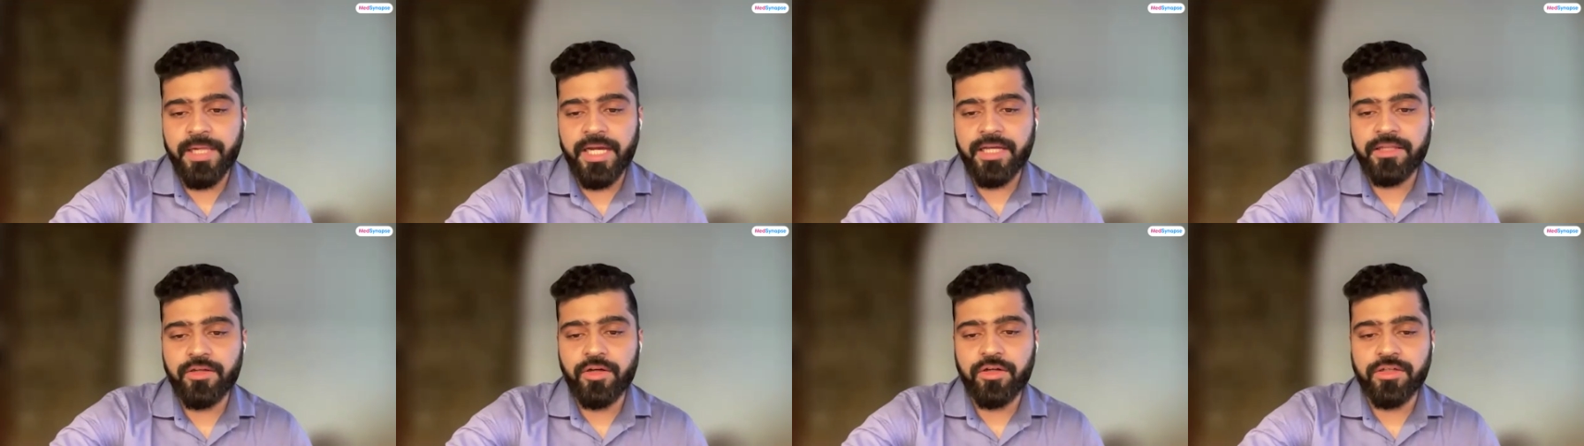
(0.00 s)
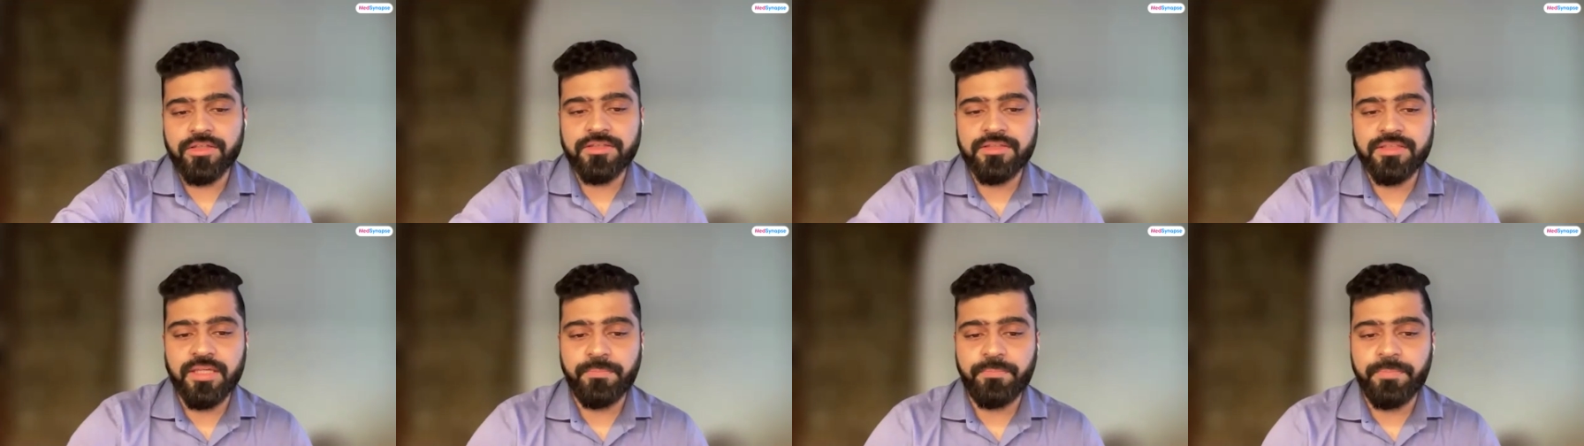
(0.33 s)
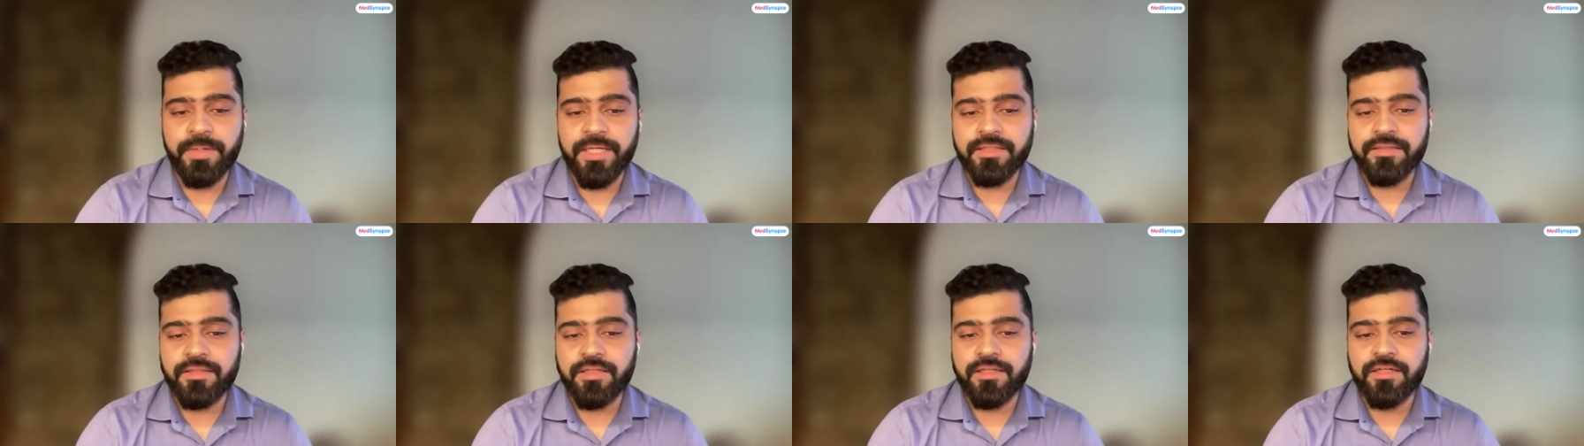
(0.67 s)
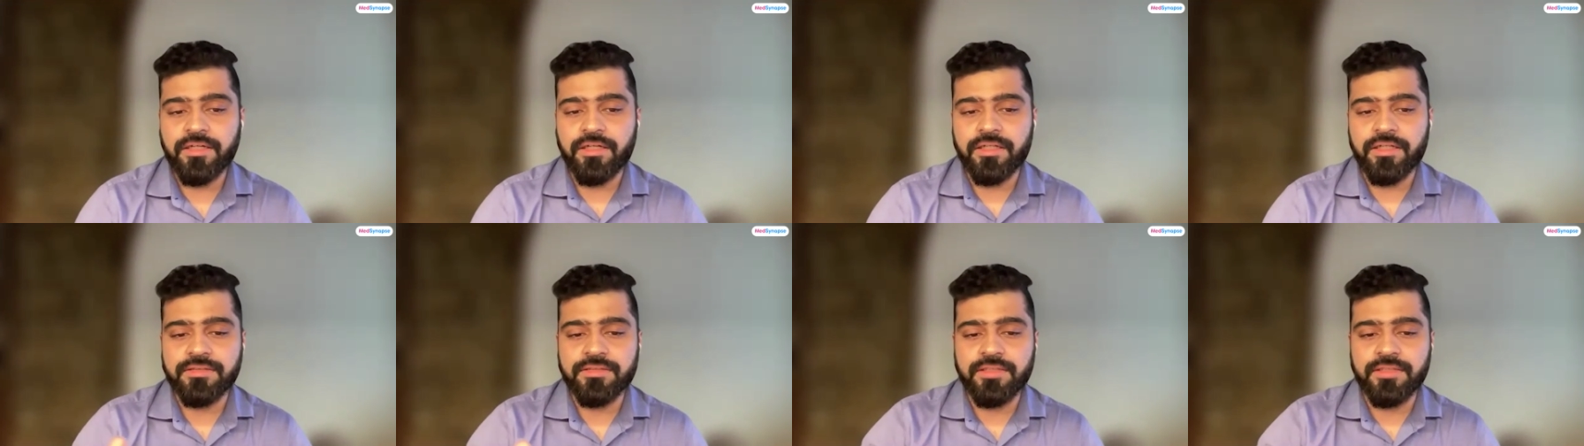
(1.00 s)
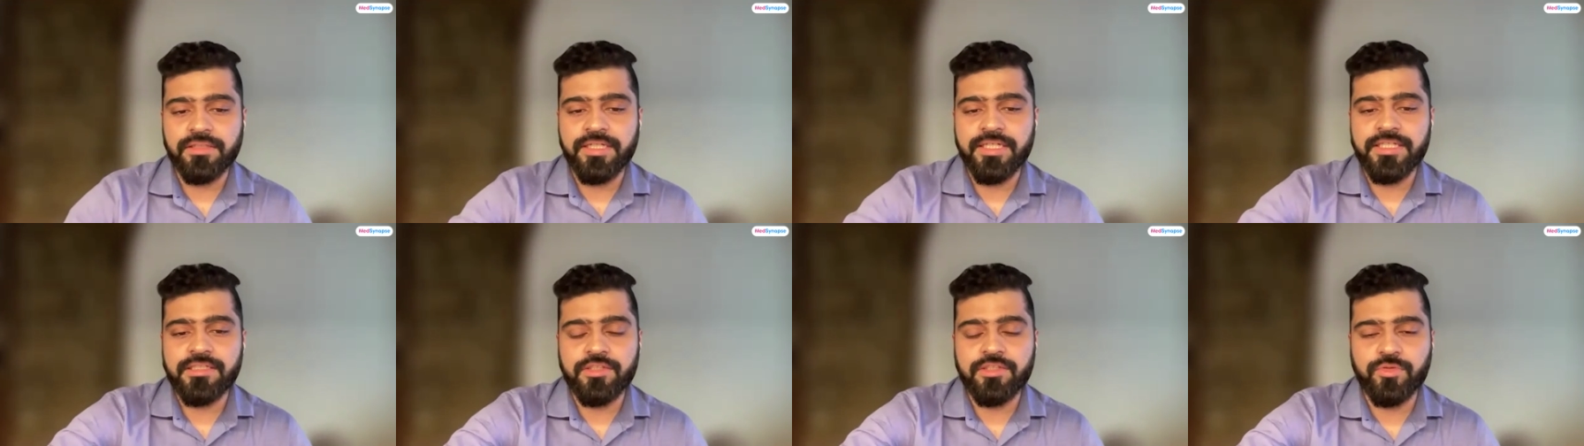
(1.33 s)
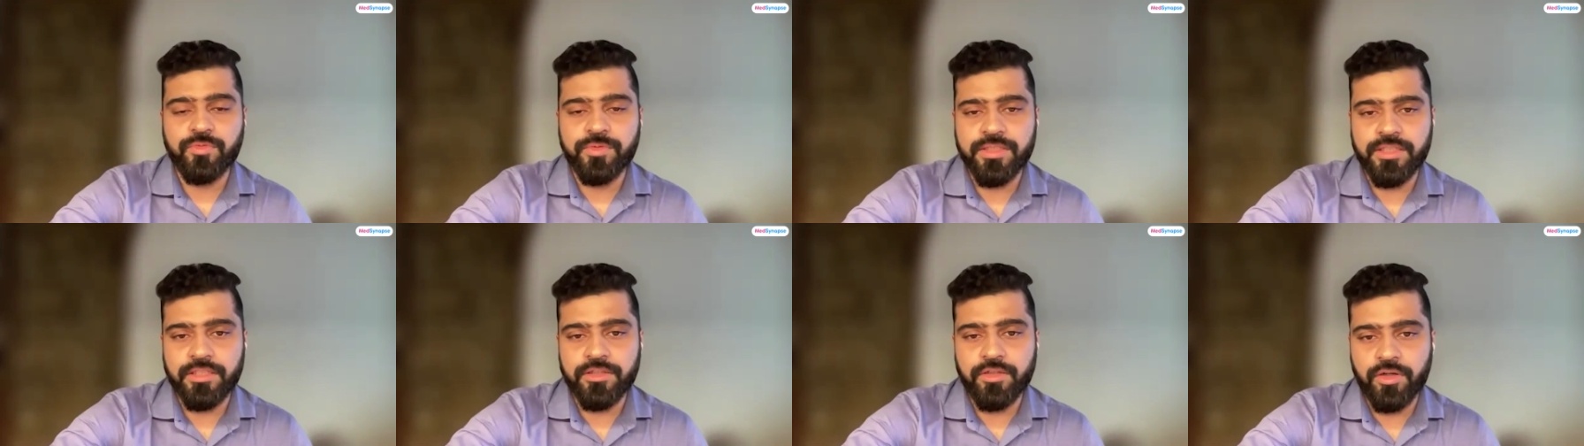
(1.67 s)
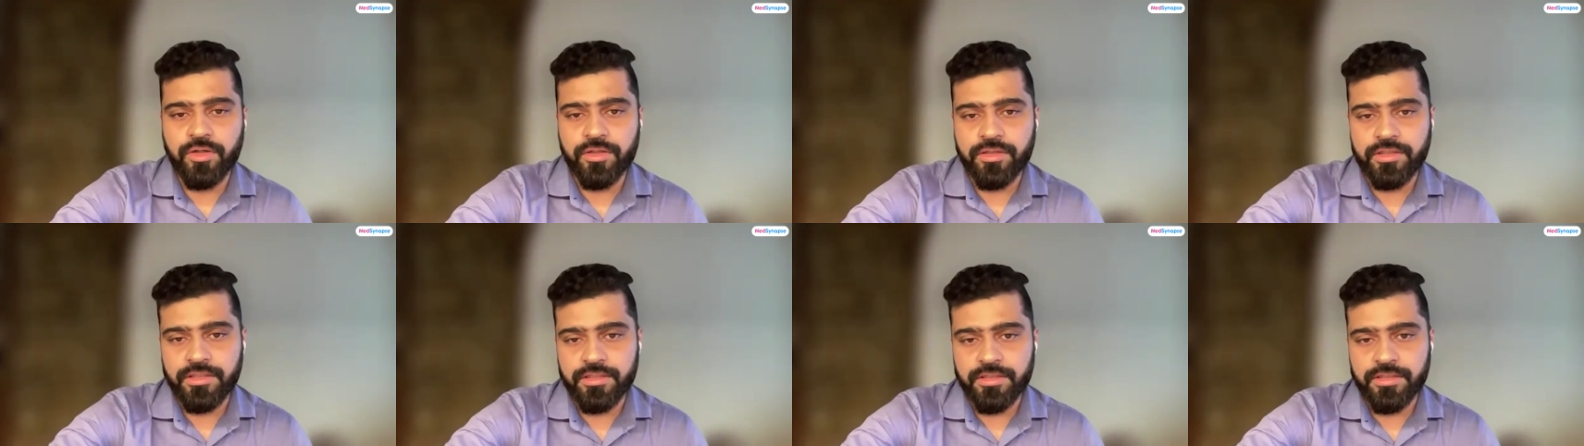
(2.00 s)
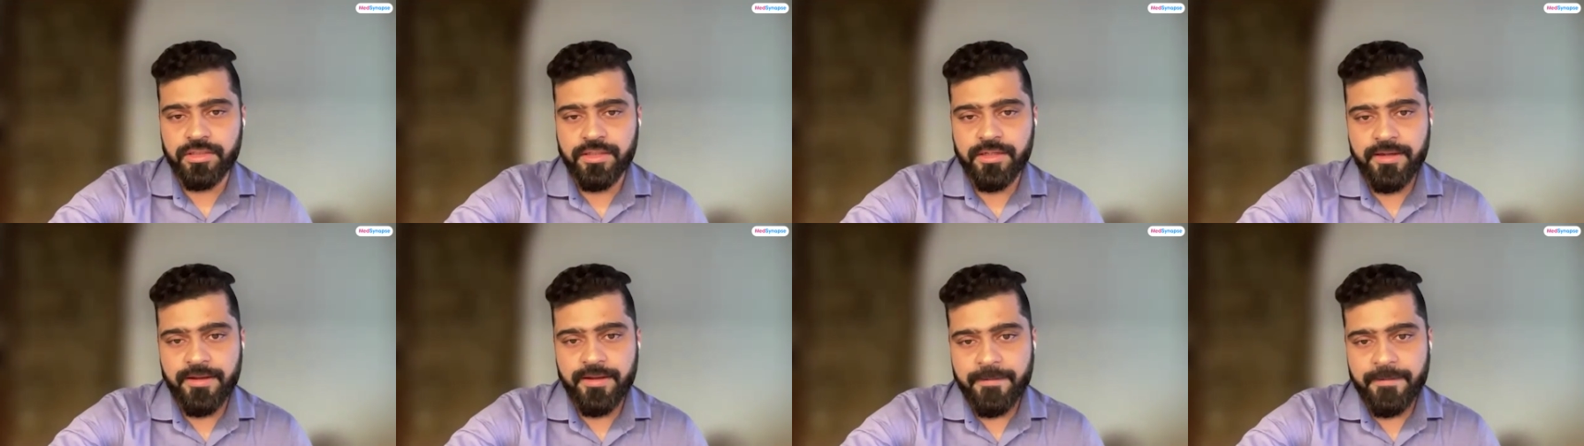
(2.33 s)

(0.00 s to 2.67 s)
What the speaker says: plan or skipping the consultations with the doctor.